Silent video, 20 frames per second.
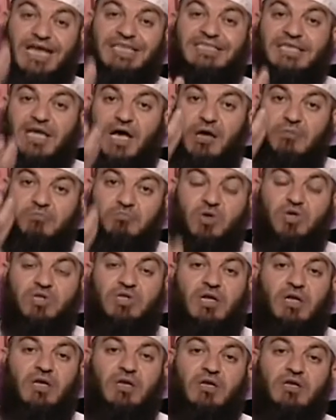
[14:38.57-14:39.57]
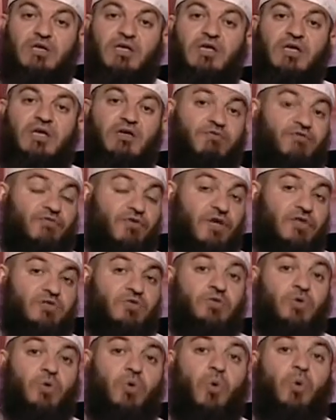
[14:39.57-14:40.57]
as a model in
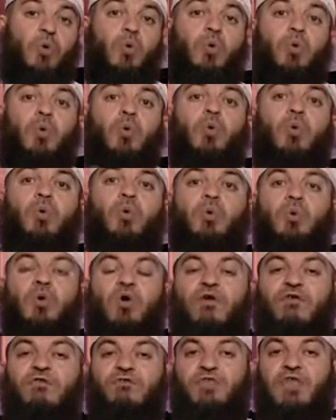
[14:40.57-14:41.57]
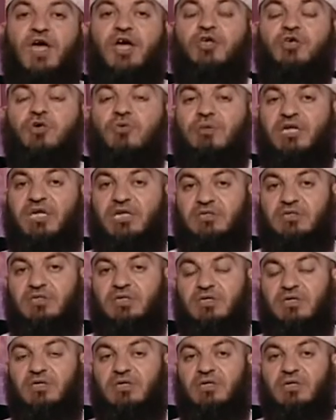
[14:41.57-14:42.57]
front all of the
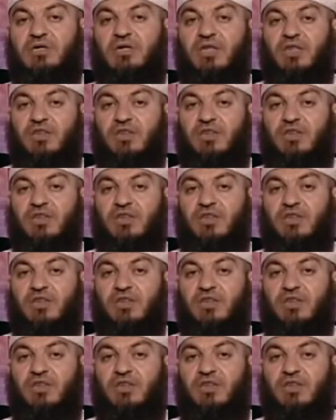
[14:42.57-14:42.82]
humanity,